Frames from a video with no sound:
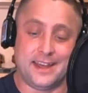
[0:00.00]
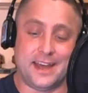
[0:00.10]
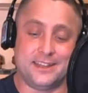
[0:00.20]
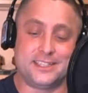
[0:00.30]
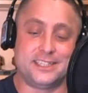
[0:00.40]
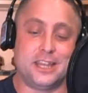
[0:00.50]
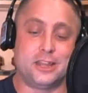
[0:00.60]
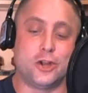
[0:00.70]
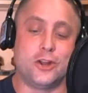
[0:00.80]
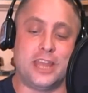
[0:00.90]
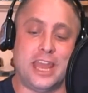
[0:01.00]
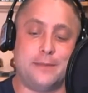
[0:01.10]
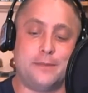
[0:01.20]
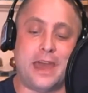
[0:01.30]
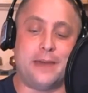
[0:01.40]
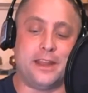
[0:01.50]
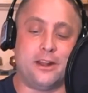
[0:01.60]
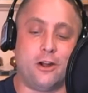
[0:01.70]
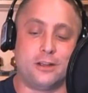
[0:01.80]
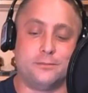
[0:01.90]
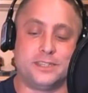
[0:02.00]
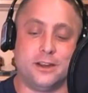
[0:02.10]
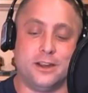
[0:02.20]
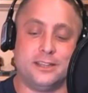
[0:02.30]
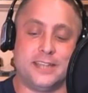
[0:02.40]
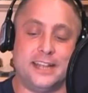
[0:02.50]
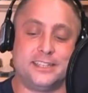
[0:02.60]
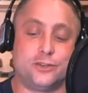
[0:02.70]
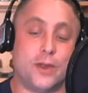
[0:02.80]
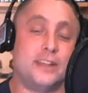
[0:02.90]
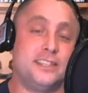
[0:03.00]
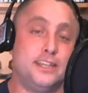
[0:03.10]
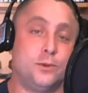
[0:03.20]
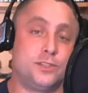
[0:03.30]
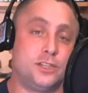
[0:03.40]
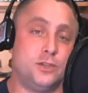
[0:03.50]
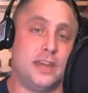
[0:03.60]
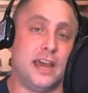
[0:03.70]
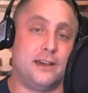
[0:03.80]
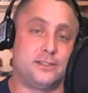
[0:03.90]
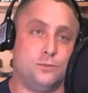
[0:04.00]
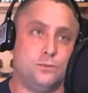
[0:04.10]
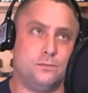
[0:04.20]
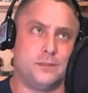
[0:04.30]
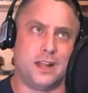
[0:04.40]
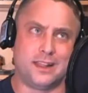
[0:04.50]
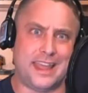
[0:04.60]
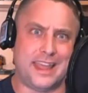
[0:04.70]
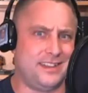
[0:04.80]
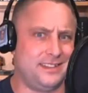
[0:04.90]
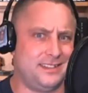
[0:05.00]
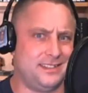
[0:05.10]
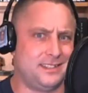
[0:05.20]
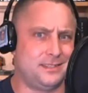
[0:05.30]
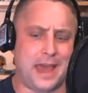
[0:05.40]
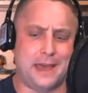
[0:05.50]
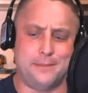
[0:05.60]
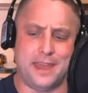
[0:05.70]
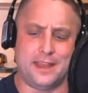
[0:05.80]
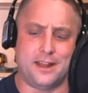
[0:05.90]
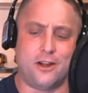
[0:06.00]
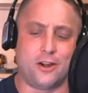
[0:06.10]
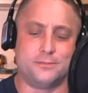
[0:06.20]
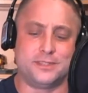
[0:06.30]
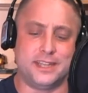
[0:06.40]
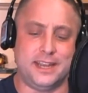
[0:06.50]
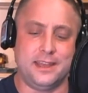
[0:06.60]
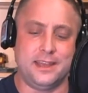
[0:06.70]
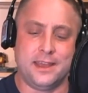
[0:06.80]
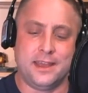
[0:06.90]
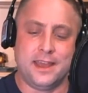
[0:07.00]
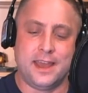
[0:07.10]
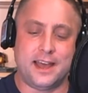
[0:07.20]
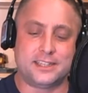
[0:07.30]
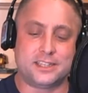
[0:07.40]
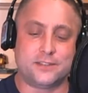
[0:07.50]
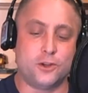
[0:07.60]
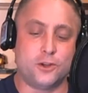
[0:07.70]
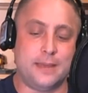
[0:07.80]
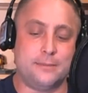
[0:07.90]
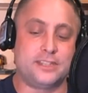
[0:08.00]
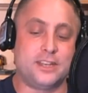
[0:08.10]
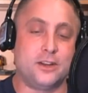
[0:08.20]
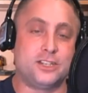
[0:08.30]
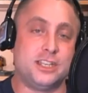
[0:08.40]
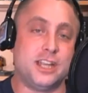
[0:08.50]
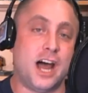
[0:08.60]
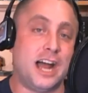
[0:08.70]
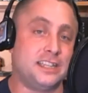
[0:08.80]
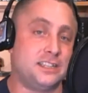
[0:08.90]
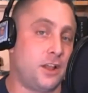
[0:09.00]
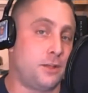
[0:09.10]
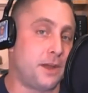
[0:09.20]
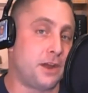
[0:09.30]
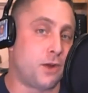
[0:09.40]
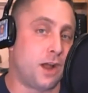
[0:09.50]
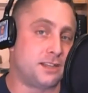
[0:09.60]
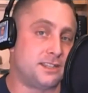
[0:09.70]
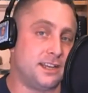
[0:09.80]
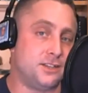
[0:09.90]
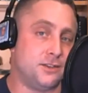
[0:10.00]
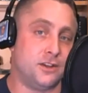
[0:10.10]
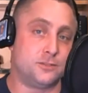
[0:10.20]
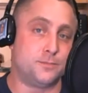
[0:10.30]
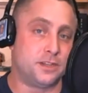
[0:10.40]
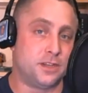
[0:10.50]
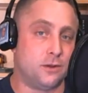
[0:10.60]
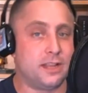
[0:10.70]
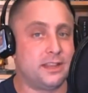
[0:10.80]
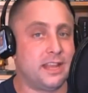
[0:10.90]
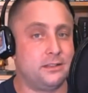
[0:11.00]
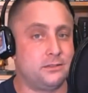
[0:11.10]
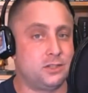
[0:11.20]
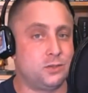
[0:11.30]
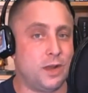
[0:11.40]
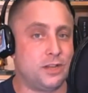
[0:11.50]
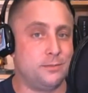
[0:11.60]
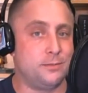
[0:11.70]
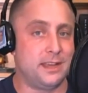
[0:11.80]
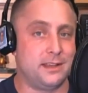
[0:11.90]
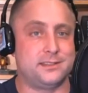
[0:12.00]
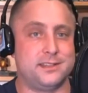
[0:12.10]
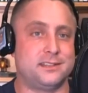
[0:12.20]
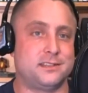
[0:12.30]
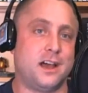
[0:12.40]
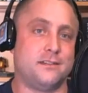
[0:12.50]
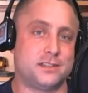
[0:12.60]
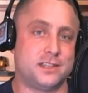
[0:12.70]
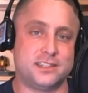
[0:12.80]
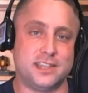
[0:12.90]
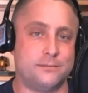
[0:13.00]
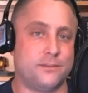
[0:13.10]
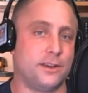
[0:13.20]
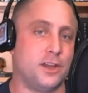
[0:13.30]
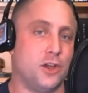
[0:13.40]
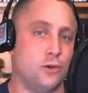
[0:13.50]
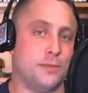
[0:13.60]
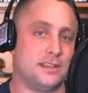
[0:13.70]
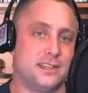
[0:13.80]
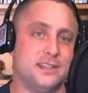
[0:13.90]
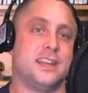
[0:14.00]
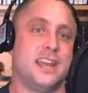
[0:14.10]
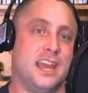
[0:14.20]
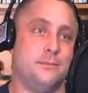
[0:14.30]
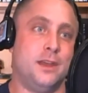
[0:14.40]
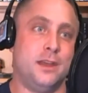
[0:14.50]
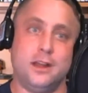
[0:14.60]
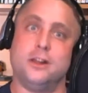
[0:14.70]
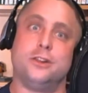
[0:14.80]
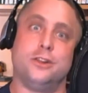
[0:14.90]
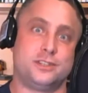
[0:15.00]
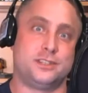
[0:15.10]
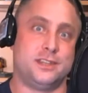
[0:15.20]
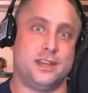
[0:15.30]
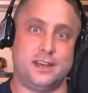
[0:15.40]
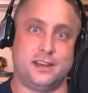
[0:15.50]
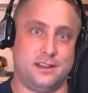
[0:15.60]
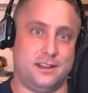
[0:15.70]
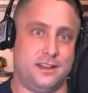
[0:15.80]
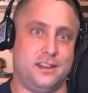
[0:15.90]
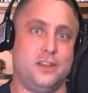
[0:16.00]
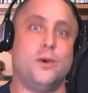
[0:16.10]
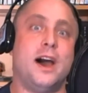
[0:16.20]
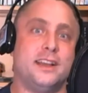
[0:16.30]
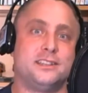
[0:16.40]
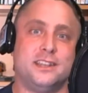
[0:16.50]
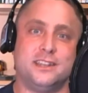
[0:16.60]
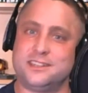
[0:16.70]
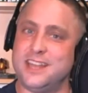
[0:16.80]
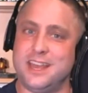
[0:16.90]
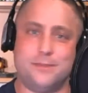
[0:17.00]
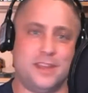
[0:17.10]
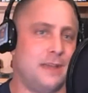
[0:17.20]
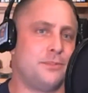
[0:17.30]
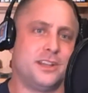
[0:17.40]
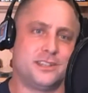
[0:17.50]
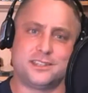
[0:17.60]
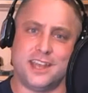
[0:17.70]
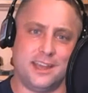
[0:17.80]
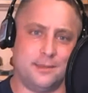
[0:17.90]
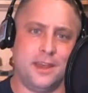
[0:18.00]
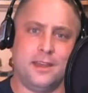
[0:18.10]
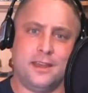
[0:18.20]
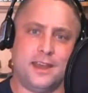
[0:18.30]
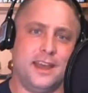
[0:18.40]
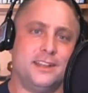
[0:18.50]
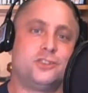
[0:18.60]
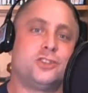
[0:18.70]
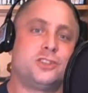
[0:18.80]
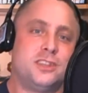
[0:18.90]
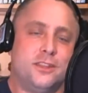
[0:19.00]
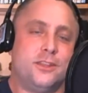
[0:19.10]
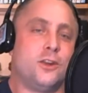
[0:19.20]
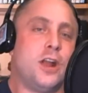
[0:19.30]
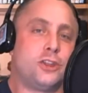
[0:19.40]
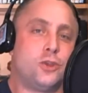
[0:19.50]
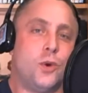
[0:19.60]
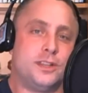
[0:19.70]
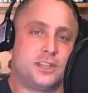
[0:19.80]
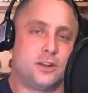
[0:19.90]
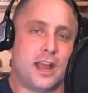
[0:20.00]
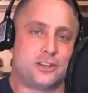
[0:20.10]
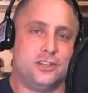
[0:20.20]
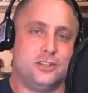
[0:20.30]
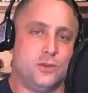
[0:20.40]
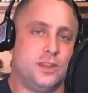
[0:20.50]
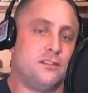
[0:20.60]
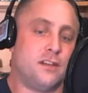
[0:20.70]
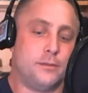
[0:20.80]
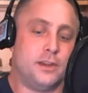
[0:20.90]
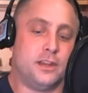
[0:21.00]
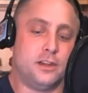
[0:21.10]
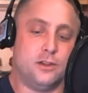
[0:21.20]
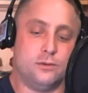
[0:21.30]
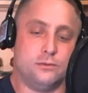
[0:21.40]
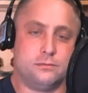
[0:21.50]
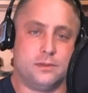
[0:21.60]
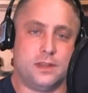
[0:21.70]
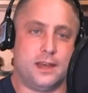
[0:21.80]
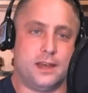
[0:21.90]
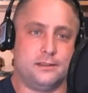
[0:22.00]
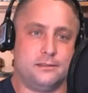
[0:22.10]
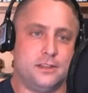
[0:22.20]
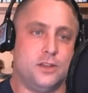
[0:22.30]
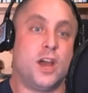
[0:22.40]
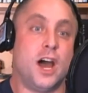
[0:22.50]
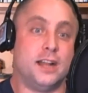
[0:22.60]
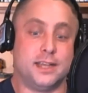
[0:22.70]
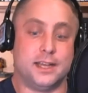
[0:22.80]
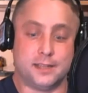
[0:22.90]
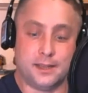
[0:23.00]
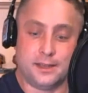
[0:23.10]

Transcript: This is the third game in the Batman Arkham series, and it's a direct sequel to 2011's Batman Arkham City. It's the first game in the series not developed by Rocksteady Studios, but don't let that sweat you because it's obviously the same fucking code base because the game looks, the UI is the same, the gameplay is the same. It's just they're not the ones that are actually doing the development of the new content.